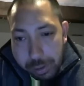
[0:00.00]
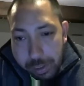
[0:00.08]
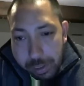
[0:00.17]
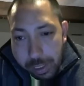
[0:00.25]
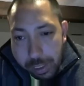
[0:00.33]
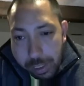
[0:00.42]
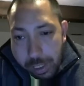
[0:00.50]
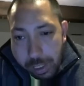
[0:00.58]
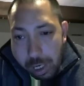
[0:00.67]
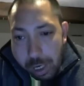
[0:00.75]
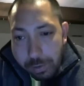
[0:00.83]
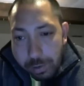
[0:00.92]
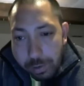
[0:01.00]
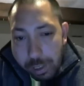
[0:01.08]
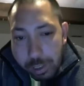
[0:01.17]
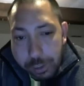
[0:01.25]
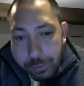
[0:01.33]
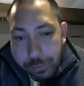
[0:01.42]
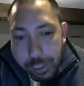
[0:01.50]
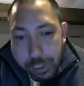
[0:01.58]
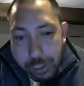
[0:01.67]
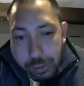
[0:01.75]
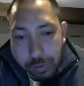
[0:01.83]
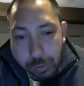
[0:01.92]
they offer large
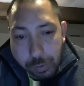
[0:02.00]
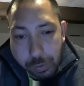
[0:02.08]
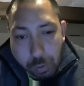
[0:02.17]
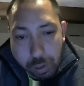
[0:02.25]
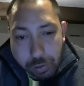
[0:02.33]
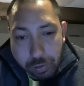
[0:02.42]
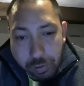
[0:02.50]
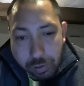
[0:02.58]
financial rewards